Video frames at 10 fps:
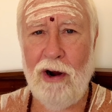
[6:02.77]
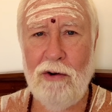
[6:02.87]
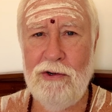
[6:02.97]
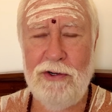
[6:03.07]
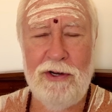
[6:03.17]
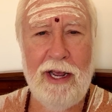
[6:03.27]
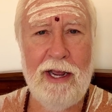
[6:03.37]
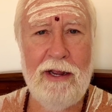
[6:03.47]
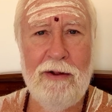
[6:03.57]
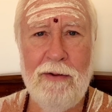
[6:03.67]
hours a
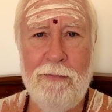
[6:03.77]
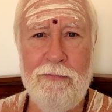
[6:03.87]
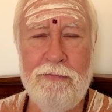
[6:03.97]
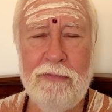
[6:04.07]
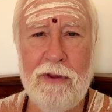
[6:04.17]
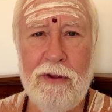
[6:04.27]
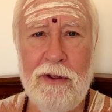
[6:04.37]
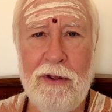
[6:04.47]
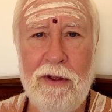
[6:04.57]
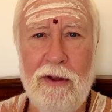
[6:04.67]
day,
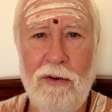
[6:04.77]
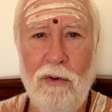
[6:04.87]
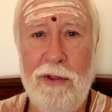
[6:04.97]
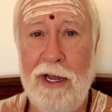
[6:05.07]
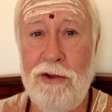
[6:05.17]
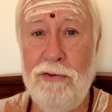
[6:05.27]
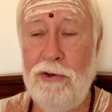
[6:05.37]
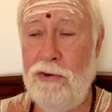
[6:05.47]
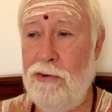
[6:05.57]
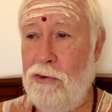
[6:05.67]
or that you
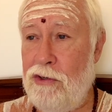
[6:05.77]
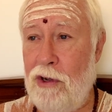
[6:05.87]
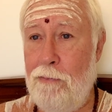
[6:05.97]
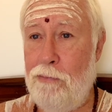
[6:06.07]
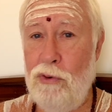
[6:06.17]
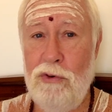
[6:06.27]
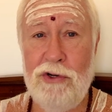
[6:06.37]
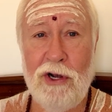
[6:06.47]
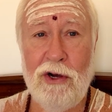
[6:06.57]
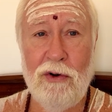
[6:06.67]
do some
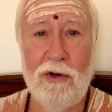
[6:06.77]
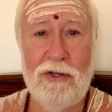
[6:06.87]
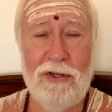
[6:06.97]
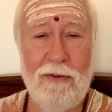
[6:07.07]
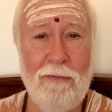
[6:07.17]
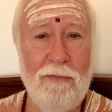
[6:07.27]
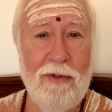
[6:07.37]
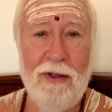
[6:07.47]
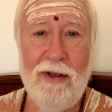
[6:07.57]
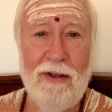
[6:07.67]
puja or some
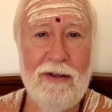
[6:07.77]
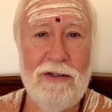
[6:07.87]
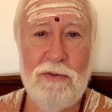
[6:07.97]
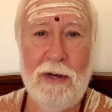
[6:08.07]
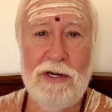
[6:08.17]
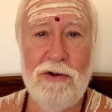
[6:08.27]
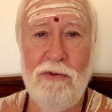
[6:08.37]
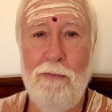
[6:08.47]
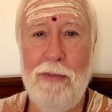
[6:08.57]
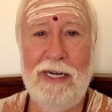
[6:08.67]
special
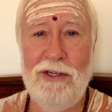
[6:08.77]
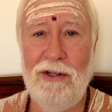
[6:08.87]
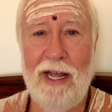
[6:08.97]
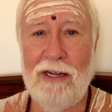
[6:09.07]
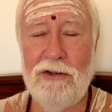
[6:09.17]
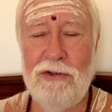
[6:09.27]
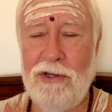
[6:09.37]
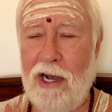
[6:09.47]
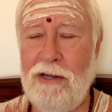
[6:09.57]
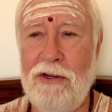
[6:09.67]
mental
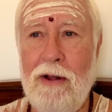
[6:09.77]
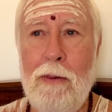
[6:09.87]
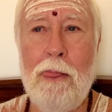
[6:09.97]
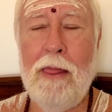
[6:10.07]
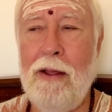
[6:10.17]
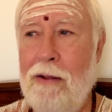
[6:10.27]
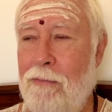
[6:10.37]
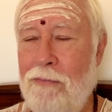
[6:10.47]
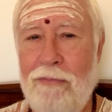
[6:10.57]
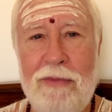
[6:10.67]
exercise.
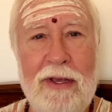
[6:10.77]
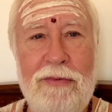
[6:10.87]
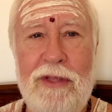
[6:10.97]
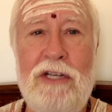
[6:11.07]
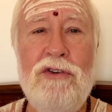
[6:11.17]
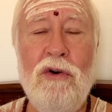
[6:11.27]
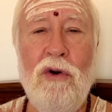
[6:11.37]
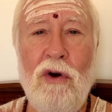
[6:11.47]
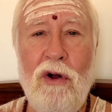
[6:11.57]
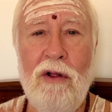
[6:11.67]
These are
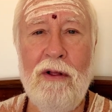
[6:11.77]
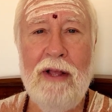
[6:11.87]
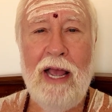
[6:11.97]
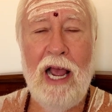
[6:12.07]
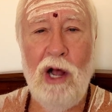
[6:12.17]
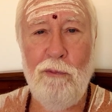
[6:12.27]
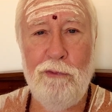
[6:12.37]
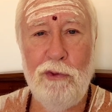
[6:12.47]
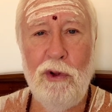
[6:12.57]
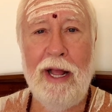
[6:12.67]
all
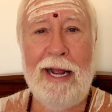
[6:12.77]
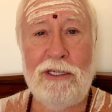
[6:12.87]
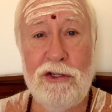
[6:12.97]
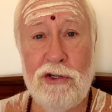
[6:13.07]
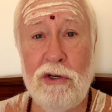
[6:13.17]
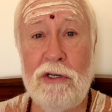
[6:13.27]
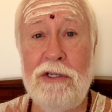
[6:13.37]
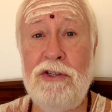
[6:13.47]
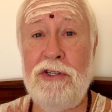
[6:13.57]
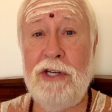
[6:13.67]
helpful at
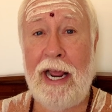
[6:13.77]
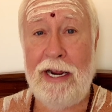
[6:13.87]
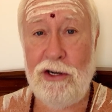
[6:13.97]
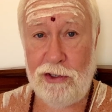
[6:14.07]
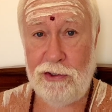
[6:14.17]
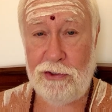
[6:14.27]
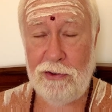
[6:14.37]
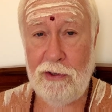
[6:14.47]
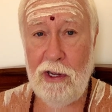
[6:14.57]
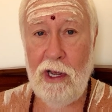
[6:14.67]
certain
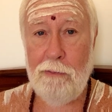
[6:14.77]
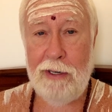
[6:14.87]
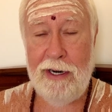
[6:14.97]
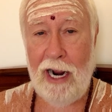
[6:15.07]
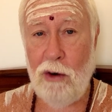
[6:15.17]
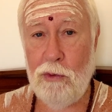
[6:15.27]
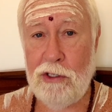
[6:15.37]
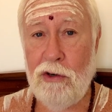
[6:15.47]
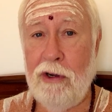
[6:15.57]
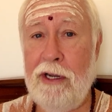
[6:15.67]
stages. But now we're
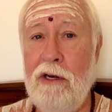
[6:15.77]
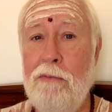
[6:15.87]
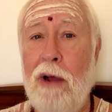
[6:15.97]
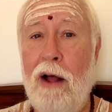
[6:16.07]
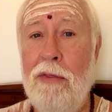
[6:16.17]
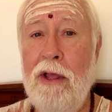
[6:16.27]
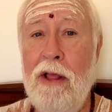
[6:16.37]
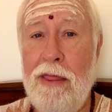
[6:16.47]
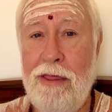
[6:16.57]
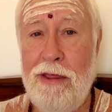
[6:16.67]
talking about
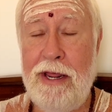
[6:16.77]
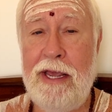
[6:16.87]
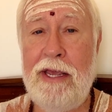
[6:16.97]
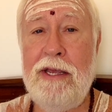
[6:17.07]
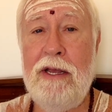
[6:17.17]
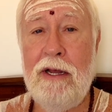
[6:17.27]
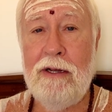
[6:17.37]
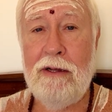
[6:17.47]
the